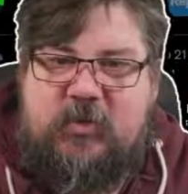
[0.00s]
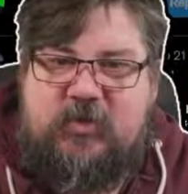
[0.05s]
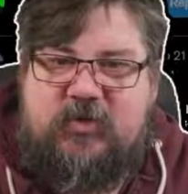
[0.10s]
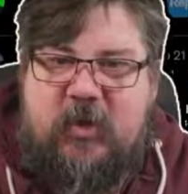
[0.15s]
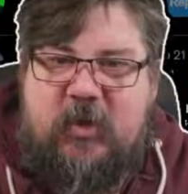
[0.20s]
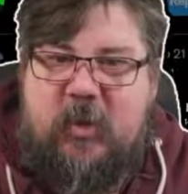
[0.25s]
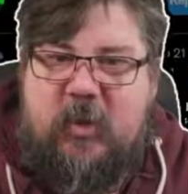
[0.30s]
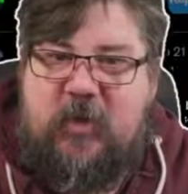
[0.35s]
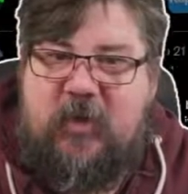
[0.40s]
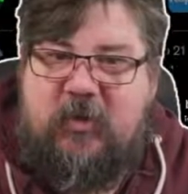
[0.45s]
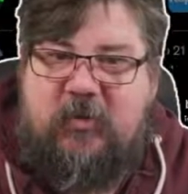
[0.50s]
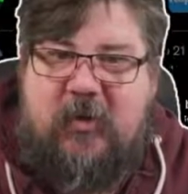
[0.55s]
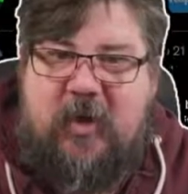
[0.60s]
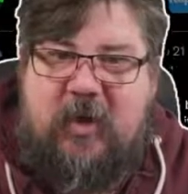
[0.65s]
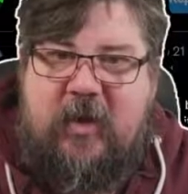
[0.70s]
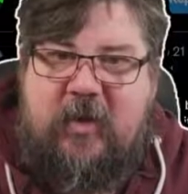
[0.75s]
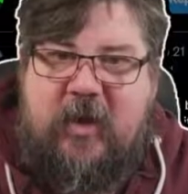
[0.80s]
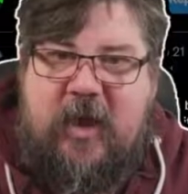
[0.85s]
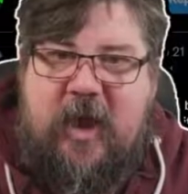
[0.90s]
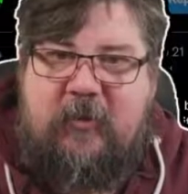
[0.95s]
Straight away,
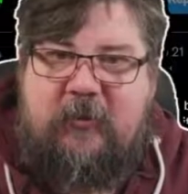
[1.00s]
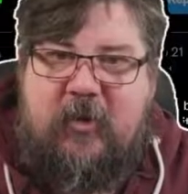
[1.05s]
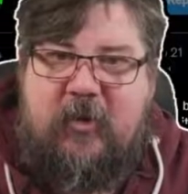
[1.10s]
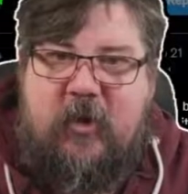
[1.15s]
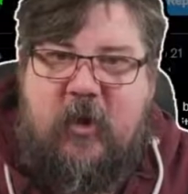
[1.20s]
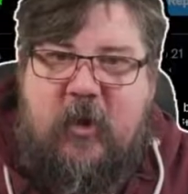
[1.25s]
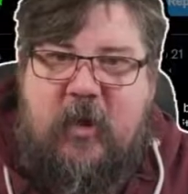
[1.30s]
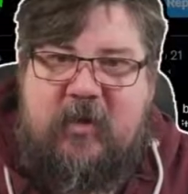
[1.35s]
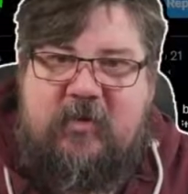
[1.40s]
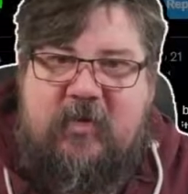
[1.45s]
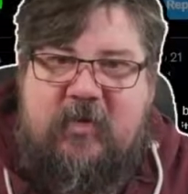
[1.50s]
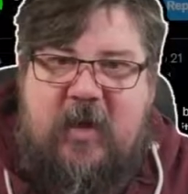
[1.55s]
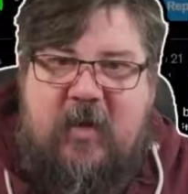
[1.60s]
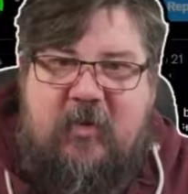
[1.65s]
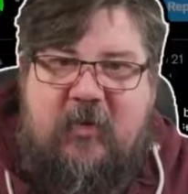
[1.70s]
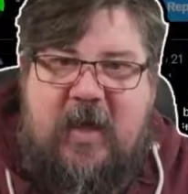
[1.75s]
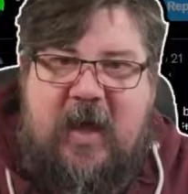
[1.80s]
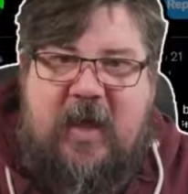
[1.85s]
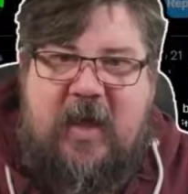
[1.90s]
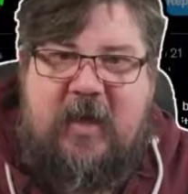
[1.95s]
the camera quality
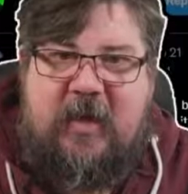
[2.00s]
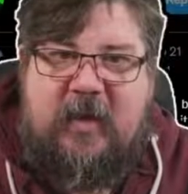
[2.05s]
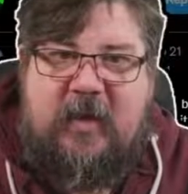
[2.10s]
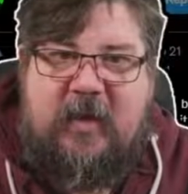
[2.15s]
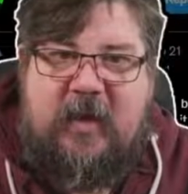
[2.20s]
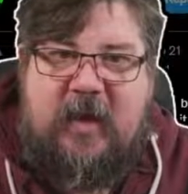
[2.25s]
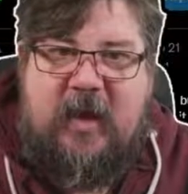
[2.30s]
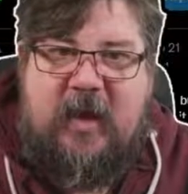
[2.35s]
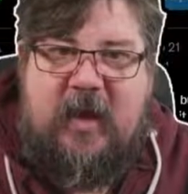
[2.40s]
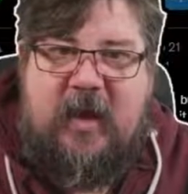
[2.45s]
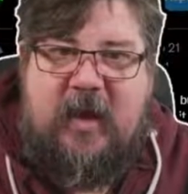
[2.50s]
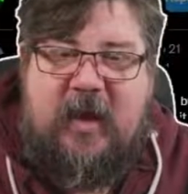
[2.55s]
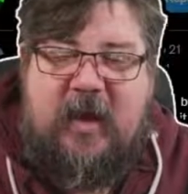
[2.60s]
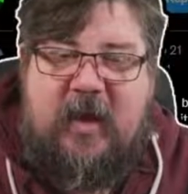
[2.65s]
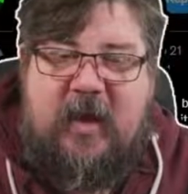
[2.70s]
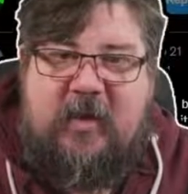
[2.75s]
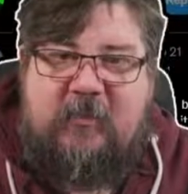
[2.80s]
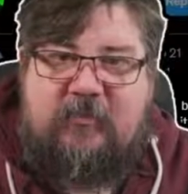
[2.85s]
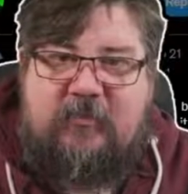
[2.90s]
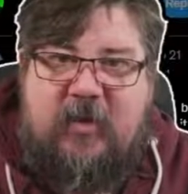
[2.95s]
on that
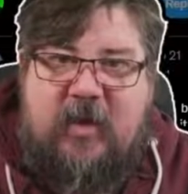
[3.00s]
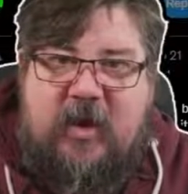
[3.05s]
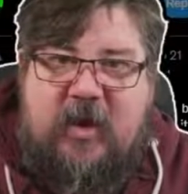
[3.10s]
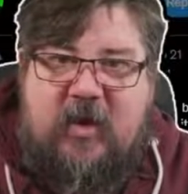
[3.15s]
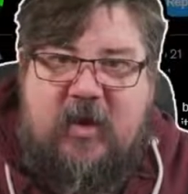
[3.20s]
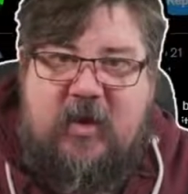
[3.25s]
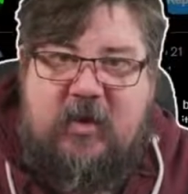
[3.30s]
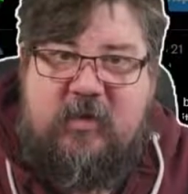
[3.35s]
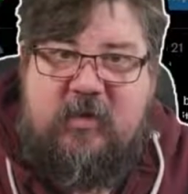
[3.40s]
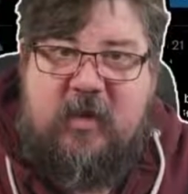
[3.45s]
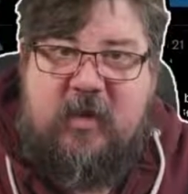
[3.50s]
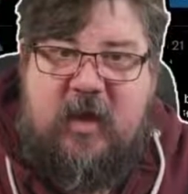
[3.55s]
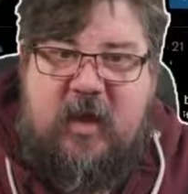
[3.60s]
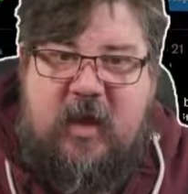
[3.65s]
is pretty good.